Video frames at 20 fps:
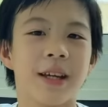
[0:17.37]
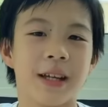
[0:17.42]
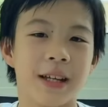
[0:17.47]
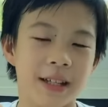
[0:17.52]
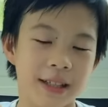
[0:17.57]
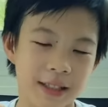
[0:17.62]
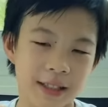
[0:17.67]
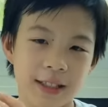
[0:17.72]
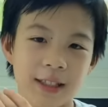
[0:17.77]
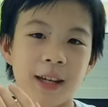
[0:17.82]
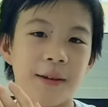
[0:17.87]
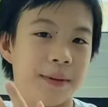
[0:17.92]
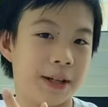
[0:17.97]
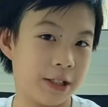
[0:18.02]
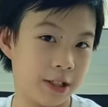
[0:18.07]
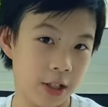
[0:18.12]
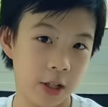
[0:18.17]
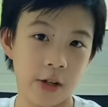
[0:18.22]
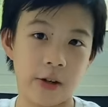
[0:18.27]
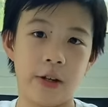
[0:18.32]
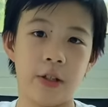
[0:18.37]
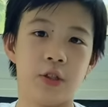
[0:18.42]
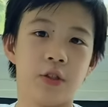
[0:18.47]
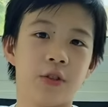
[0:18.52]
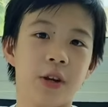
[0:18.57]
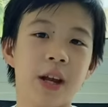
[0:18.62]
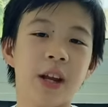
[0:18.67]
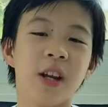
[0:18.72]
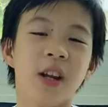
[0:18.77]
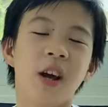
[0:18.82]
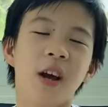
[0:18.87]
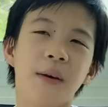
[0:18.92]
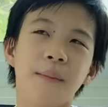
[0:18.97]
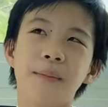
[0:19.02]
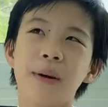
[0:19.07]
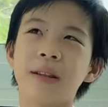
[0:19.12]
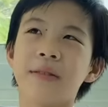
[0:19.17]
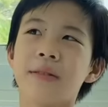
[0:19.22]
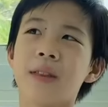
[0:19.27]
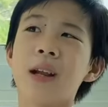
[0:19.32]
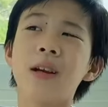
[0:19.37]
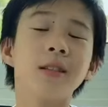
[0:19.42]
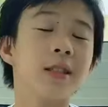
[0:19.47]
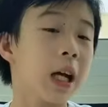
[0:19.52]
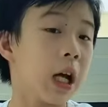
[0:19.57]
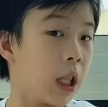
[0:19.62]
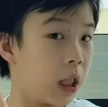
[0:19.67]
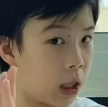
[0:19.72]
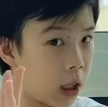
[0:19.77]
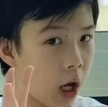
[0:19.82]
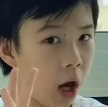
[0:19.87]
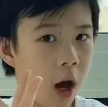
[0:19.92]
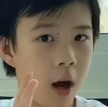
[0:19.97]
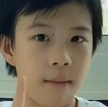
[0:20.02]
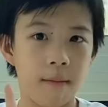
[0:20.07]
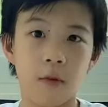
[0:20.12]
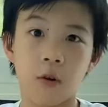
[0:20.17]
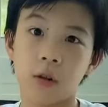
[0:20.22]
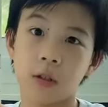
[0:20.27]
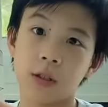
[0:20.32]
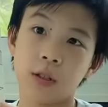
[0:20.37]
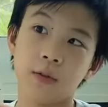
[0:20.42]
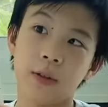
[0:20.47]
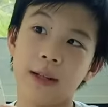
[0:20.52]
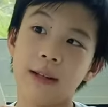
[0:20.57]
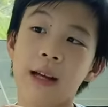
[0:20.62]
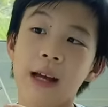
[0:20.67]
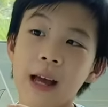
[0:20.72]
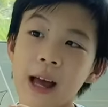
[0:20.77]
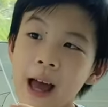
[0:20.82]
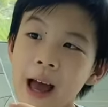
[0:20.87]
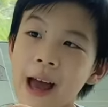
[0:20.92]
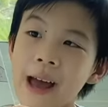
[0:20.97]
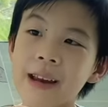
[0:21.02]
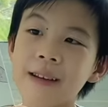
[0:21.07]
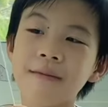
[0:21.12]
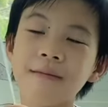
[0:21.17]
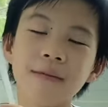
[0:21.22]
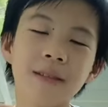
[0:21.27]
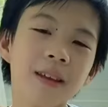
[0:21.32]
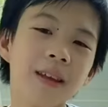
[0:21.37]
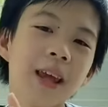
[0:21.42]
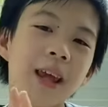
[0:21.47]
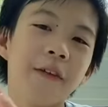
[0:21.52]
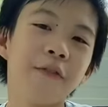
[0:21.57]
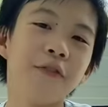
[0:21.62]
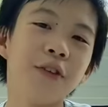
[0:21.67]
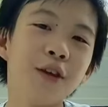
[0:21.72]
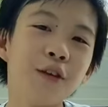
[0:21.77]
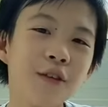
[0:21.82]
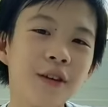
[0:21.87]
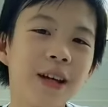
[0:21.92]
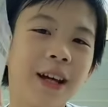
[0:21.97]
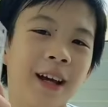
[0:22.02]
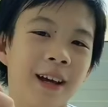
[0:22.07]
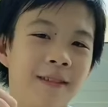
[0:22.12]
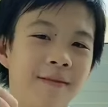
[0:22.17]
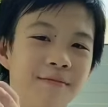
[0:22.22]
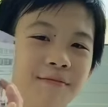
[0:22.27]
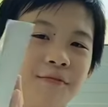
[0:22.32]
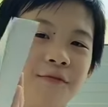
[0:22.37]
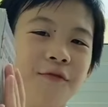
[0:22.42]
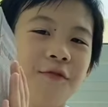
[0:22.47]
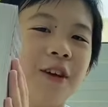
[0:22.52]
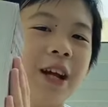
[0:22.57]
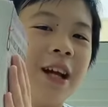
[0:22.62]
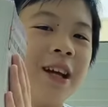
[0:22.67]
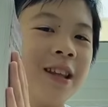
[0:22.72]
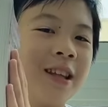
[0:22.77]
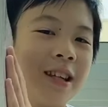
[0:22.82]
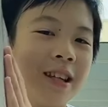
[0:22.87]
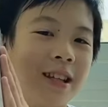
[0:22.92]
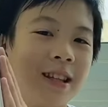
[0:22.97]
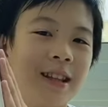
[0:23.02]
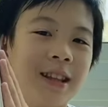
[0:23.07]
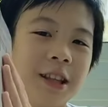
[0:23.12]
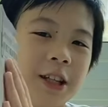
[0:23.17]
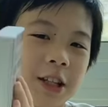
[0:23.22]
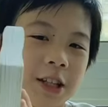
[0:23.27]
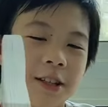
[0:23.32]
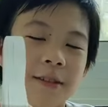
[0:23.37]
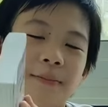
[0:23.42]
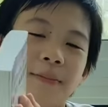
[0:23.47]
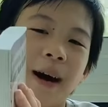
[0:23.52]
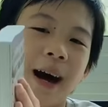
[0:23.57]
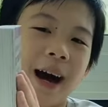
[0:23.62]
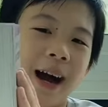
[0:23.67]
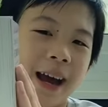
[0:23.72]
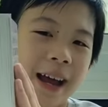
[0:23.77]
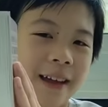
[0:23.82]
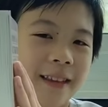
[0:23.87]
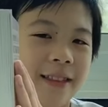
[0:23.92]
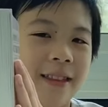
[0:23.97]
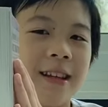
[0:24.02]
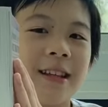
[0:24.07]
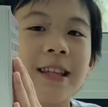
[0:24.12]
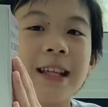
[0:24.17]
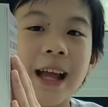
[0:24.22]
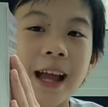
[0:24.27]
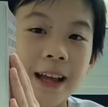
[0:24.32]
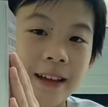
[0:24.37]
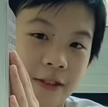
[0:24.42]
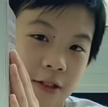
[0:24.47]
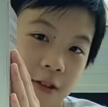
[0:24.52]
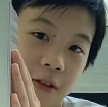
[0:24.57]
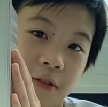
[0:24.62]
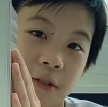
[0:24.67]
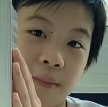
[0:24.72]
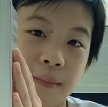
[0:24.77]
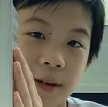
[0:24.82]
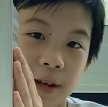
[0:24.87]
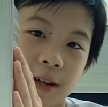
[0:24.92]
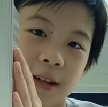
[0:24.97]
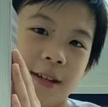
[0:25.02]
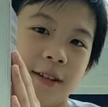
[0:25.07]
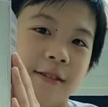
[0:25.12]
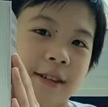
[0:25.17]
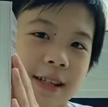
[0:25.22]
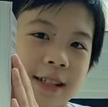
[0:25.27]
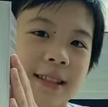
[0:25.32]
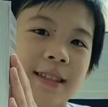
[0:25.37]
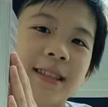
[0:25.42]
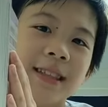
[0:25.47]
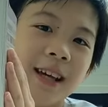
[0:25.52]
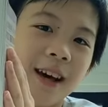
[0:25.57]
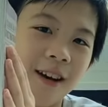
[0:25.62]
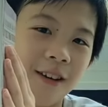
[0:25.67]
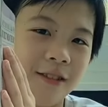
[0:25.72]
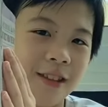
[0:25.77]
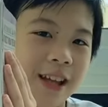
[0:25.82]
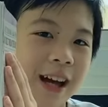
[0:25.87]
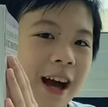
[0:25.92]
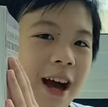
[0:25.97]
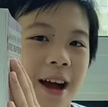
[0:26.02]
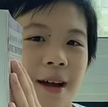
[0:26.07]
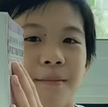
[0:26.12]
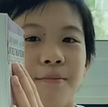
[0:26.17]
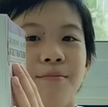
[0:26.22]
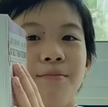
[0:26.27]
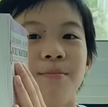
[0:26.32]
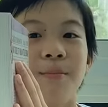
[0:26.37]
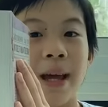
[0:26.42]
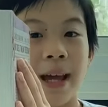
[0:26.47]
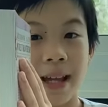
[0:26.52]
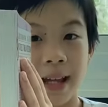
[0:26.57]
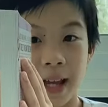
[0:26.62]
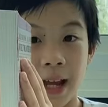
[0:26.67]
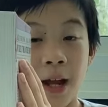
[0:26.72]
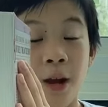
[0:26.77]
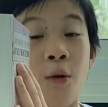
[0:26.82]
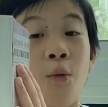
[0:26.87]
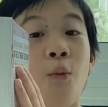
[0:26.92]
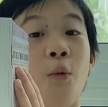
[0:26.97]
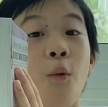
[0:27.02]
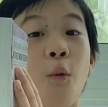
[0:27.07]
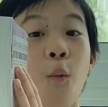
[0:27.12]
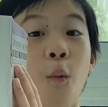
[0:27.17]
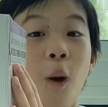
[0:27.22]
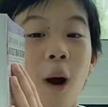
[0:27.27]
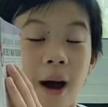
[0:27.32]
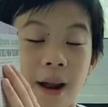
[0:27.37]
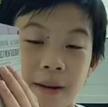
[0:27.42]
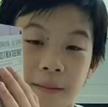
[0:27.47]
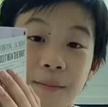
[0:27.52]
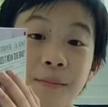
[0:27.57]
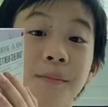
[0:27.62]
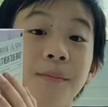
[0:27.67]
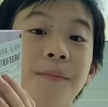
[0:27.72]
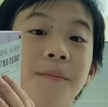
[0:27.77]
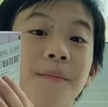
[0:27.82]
it's about courage, right? But there's a lot more to it. And if you can really look by the length of the book, you can tell that I'm making one